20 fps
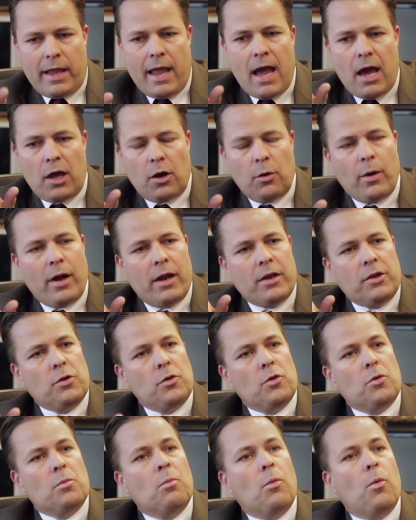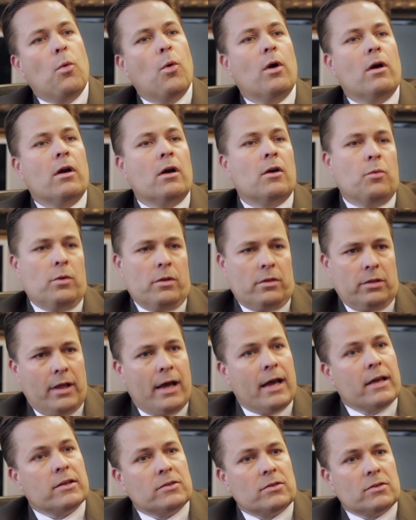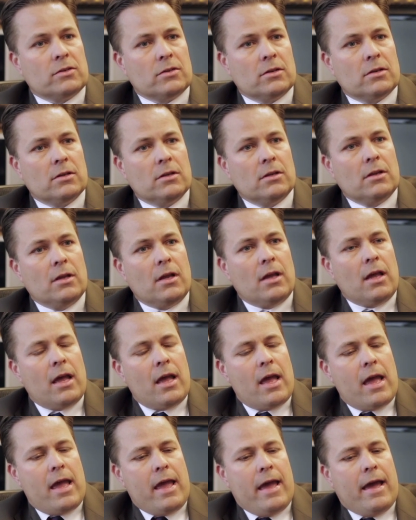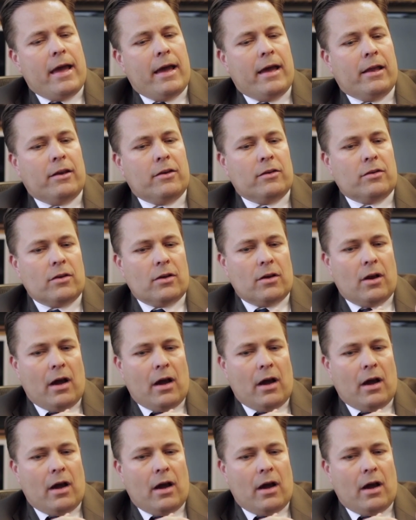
how do I do more with less? And